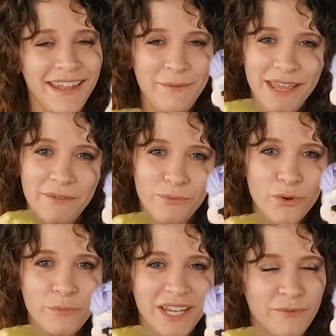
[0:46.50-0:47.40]
then we have
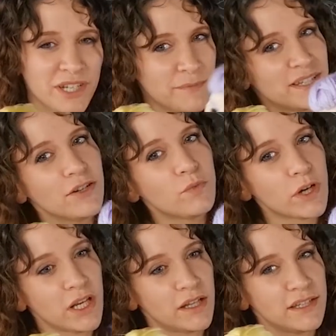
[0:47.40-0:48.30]
Rumi, which I'm still
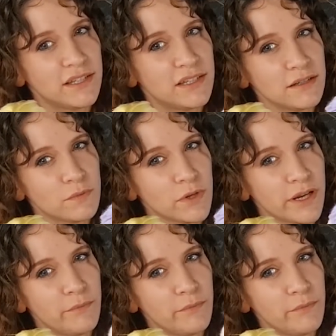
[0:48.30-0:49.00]
working on. This is still a work in